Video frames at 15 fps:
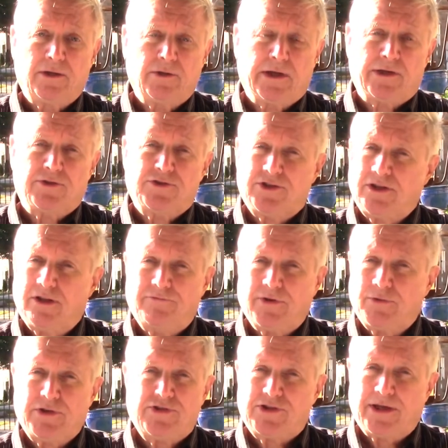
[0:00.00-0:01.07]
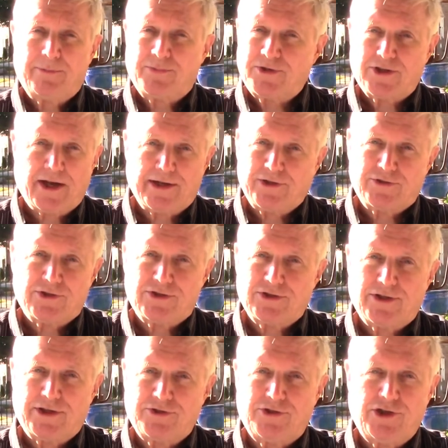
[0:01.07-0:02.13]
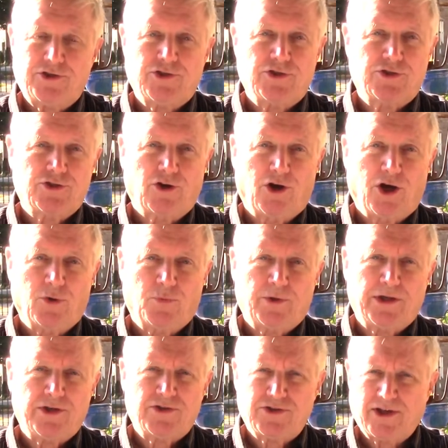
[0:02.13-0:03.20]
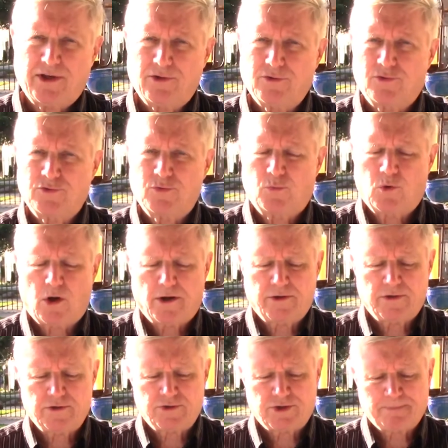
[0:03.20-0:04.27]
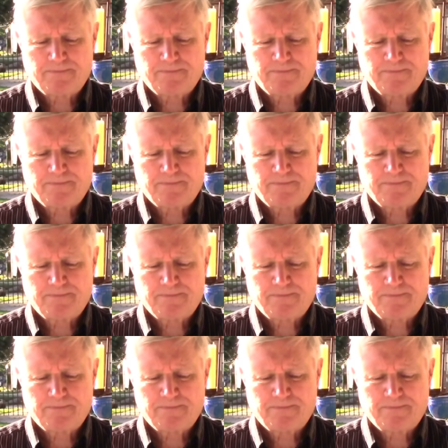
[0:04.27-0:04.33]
get to see the very same sights that Jesus saw when he sailed those waters.